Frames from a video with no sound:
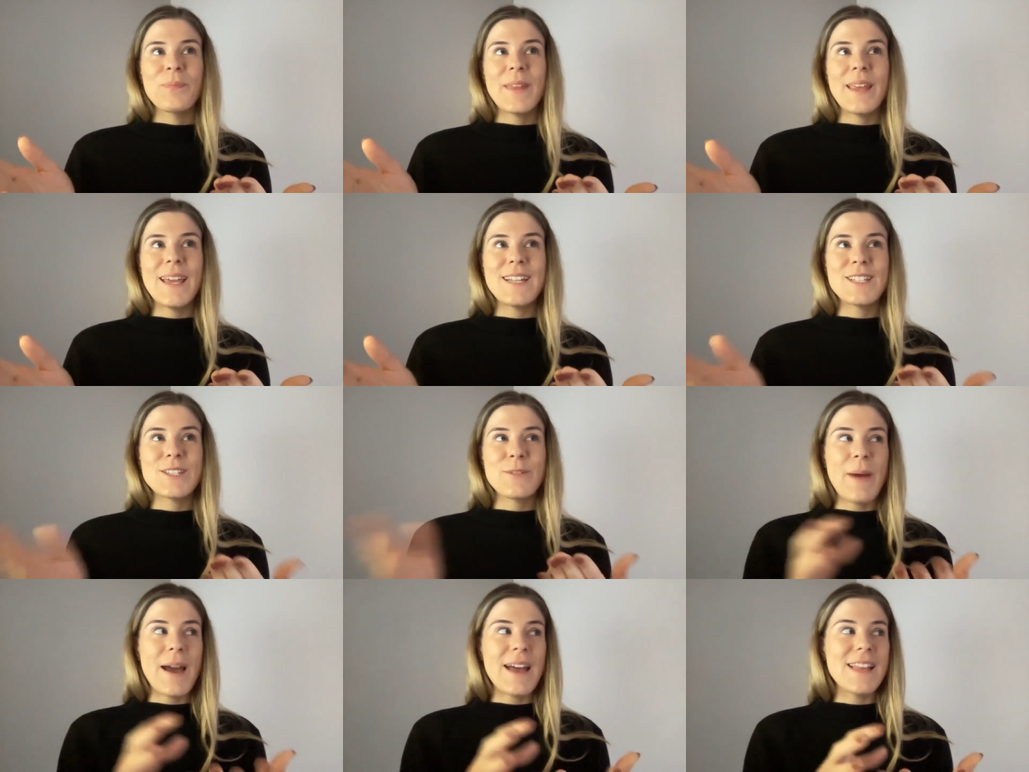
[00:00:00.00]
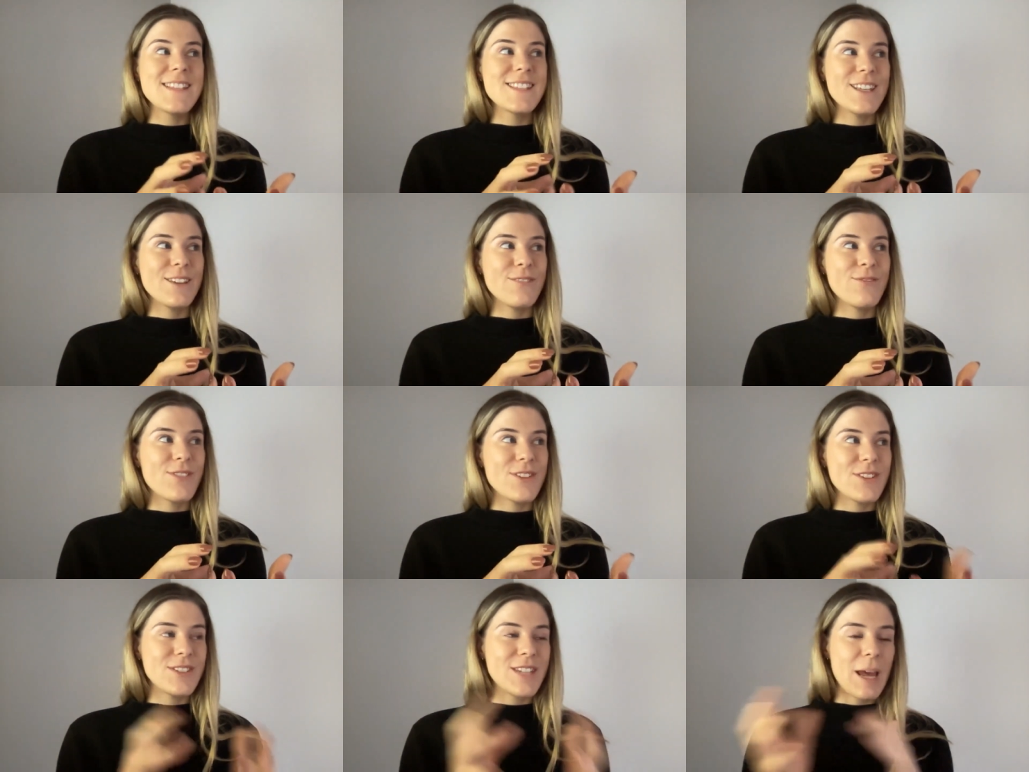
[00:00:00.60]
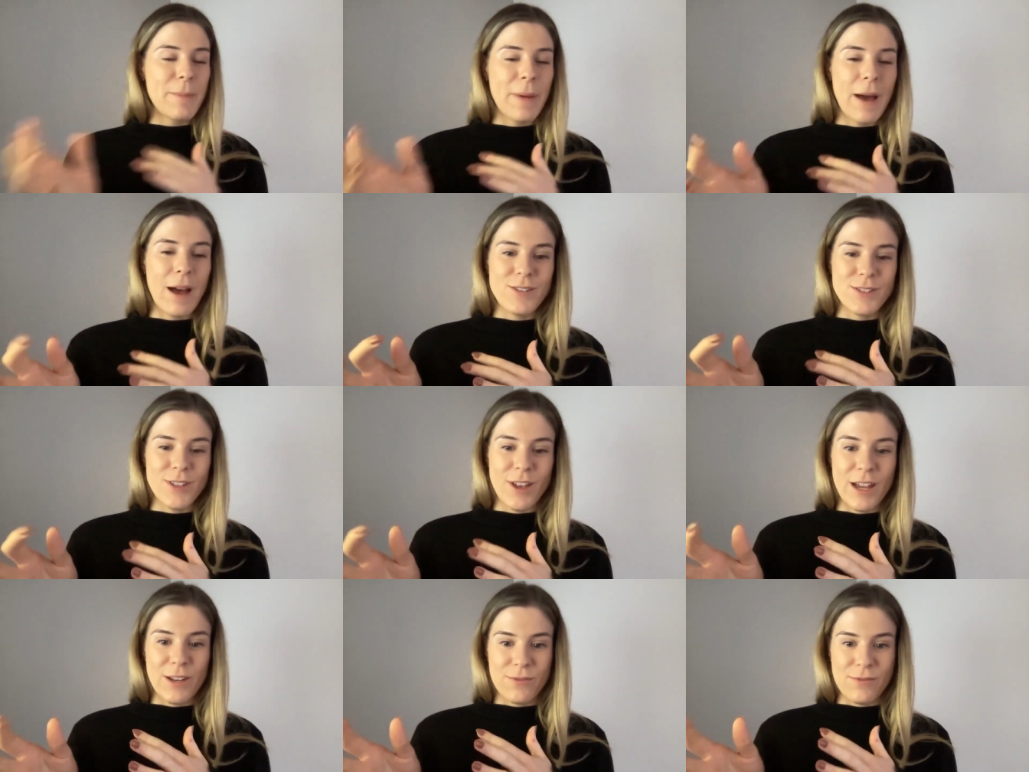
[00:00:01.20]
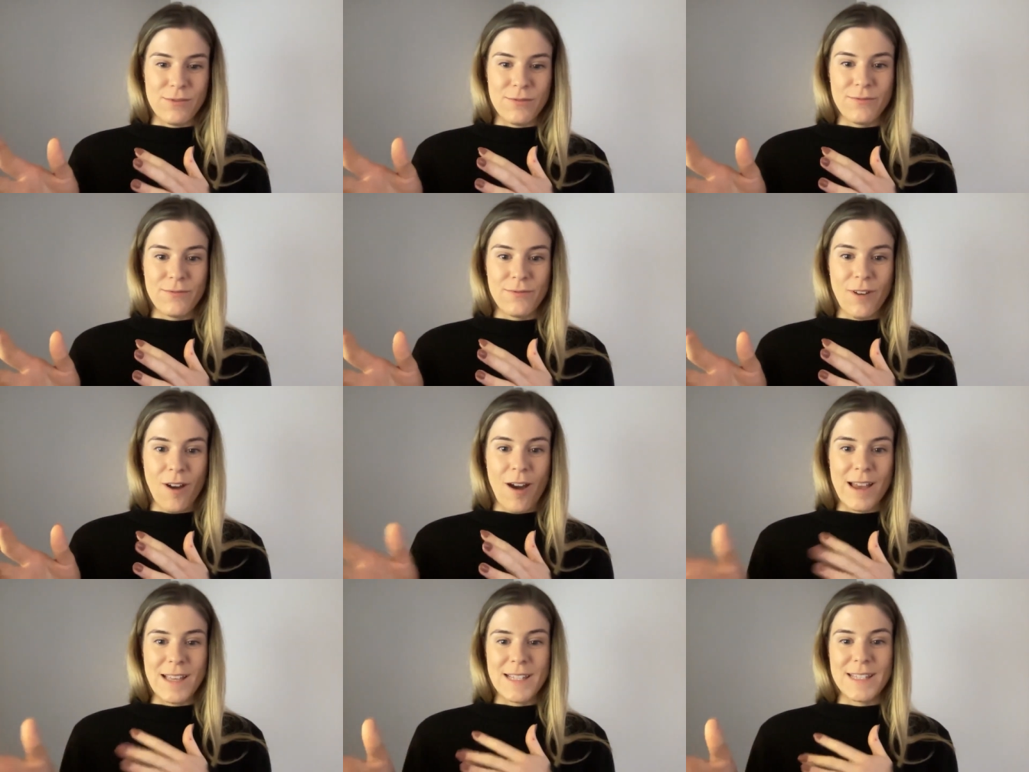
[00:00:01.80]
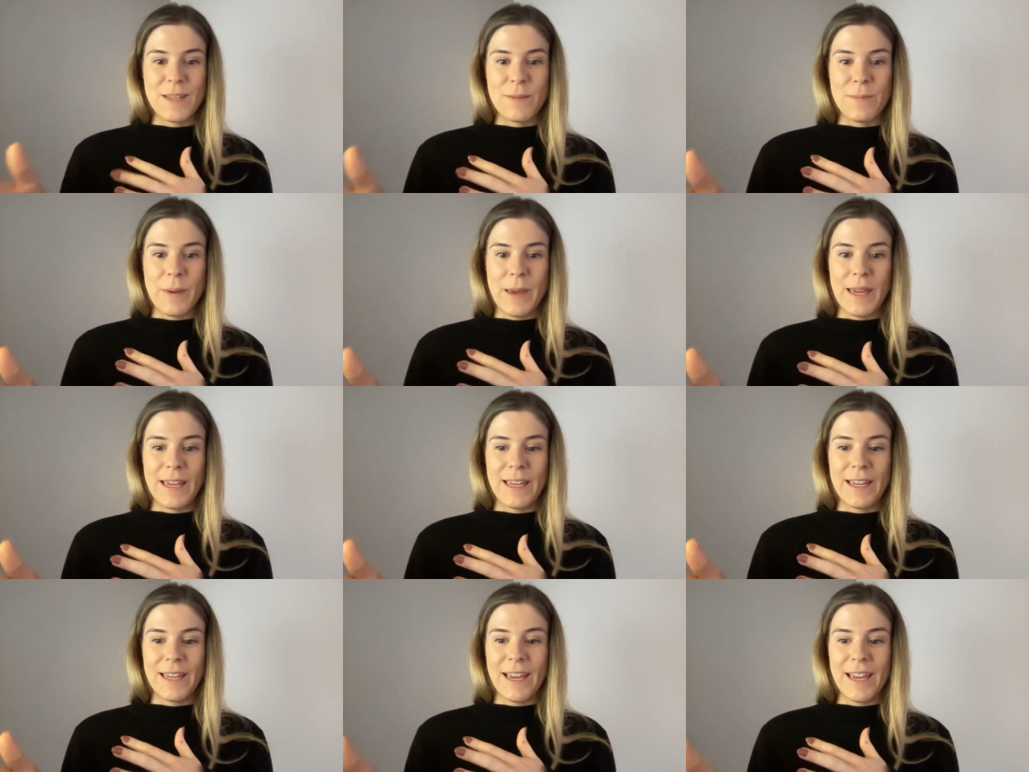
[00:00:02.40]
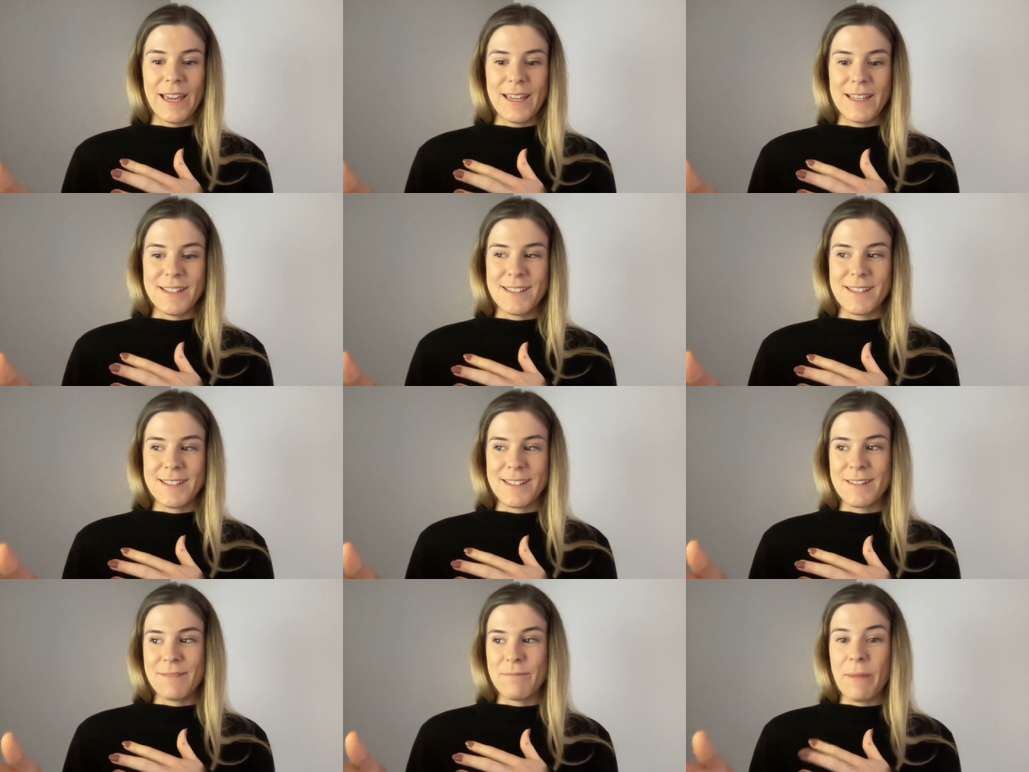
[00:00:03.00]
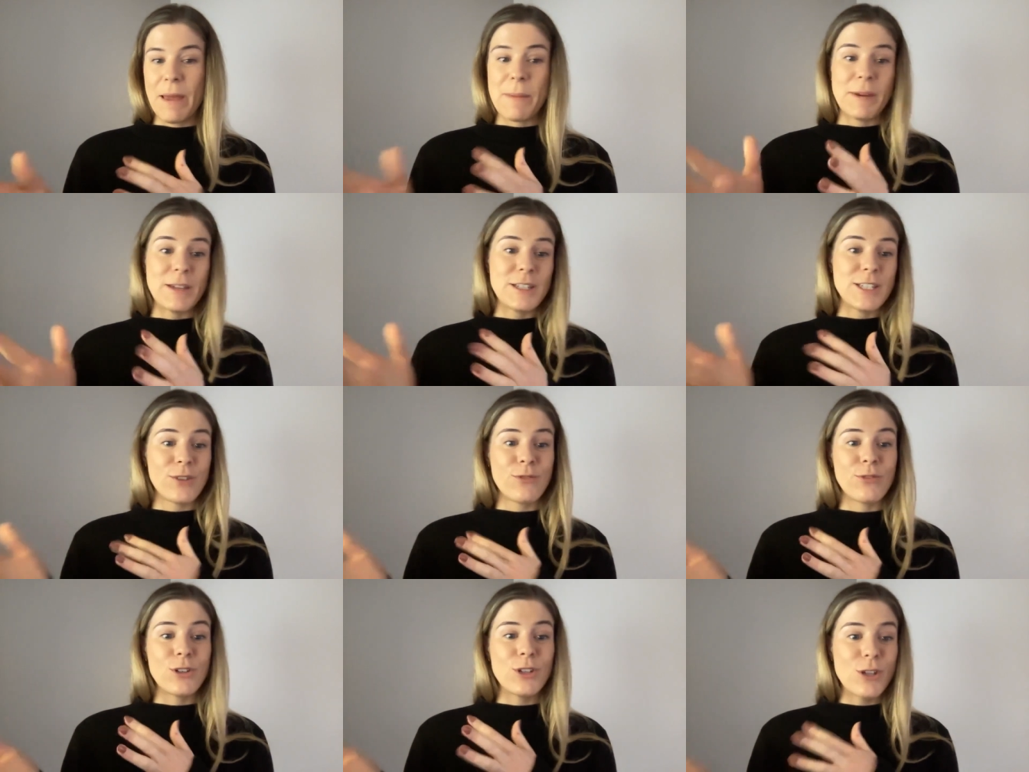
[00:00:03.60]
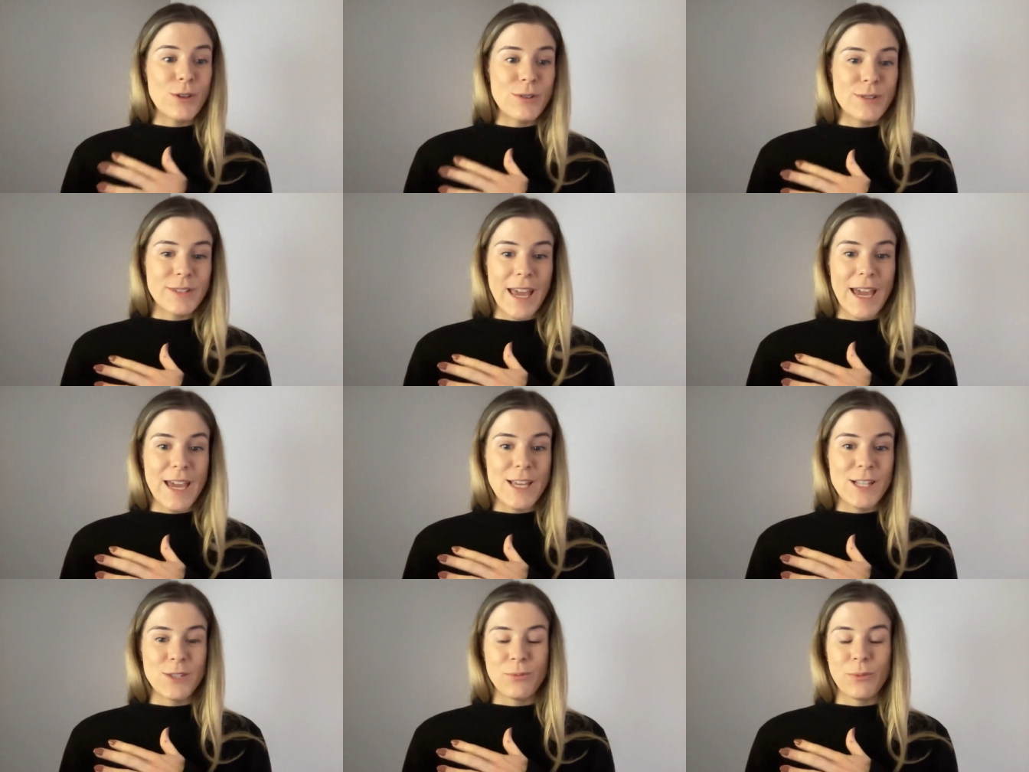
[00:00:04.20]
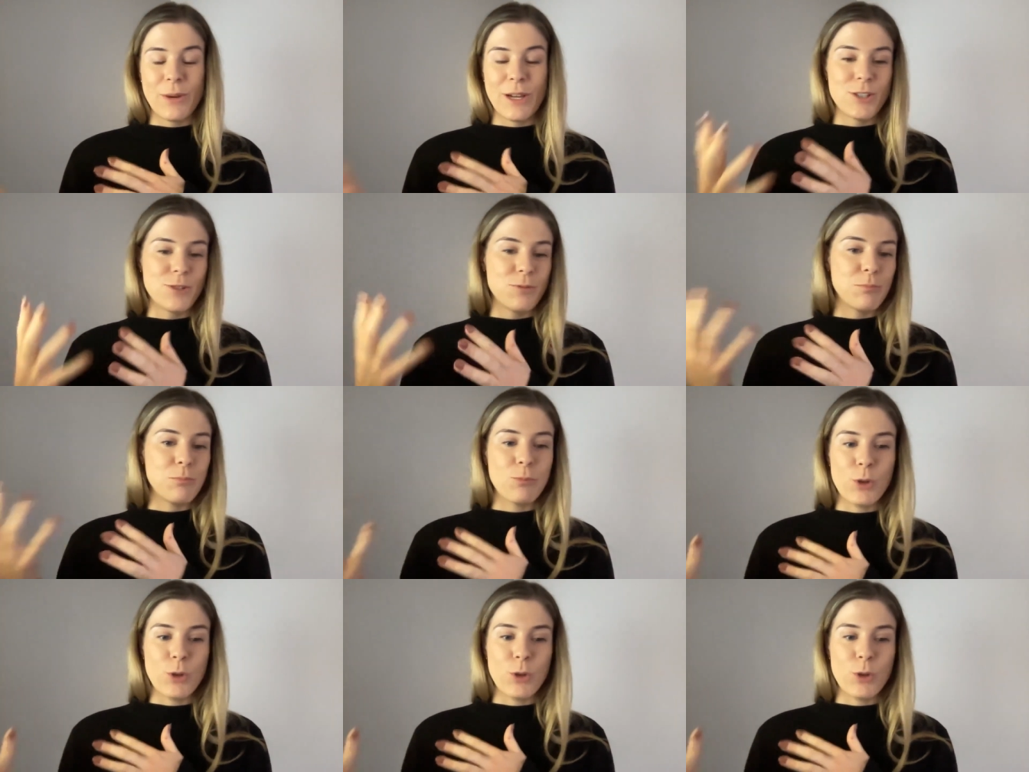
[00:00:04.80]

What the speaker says: it depends if the step outside of ICP is maybe a different use case which